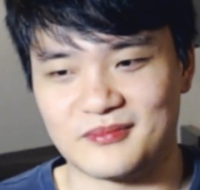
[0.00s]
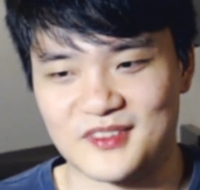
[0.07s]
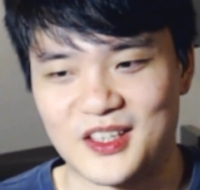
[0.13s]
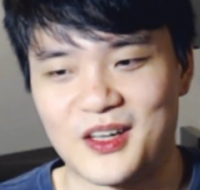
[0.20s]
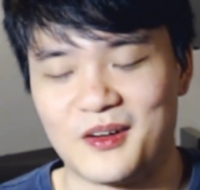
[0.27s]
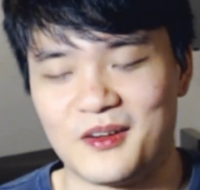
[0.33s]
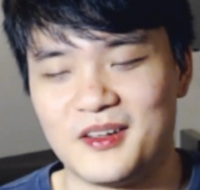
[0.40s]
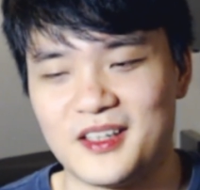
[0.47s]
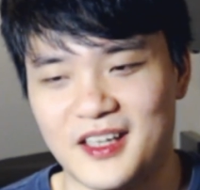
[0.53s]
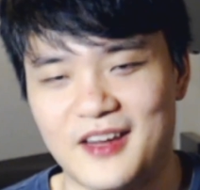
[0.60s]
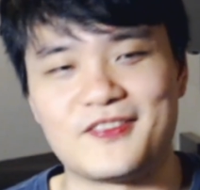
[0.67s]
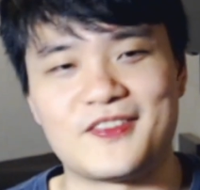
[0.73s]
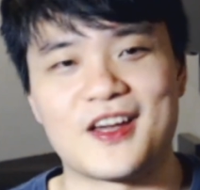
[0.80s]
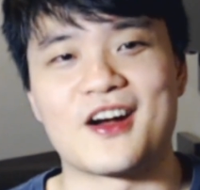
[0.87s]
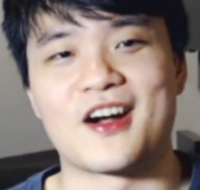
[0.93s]
you know,
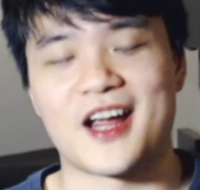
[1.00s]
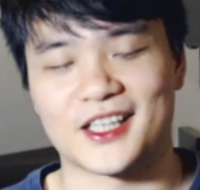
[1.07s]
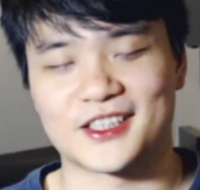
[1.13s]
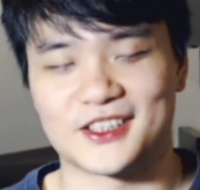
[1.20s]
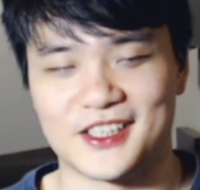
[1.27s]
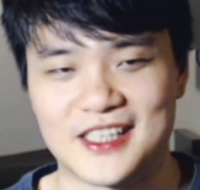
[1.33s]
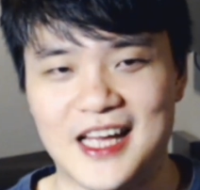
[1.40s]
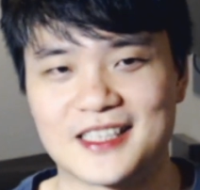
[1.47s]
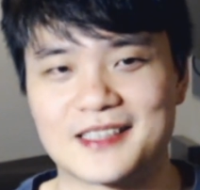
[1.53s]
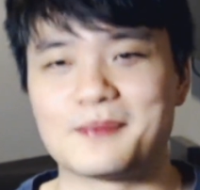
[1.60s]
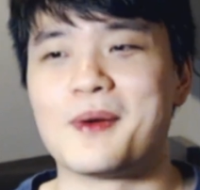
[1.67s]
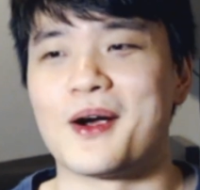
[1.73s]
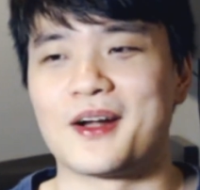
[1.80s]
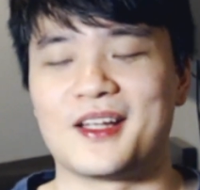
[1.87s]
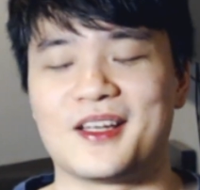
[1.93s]
if they are actually that
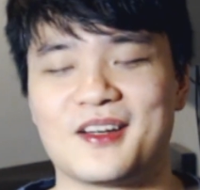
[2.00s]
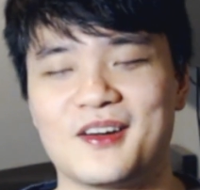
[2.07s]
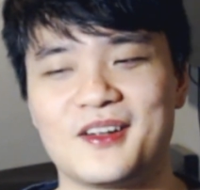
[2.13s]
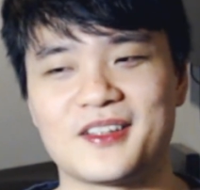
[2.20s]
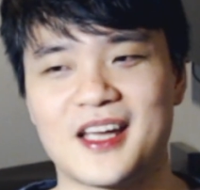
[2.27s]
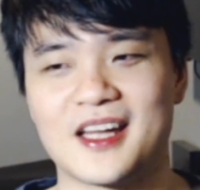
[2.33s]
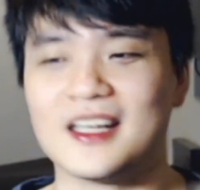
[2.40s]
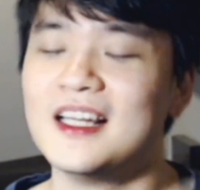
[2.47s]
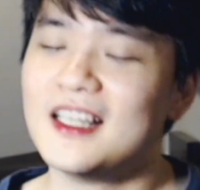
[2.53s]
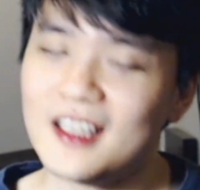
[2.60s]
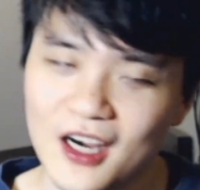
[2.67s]
smart and all that.